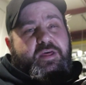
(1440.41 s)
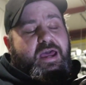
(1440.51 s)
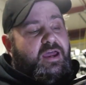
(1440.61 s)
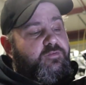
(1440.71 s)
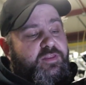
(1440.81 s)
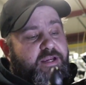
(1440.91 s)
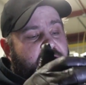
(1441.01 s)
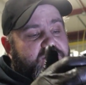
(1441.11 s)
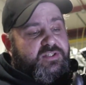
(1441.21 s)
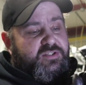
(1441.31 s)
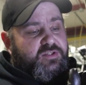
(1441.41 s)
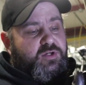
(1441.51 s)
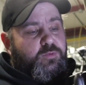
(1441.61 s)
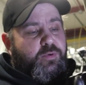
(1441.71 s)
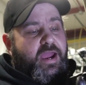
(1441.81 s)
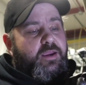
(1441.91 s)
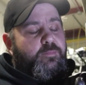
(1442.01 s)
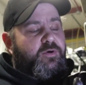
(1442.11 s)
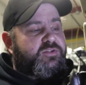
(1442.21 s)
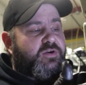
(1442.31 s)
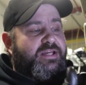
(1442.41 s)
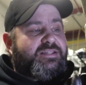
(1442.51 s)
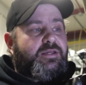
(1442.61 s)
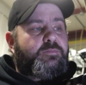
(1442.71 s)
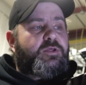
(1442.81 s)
for that. Everything else is the two bracket bolts are 18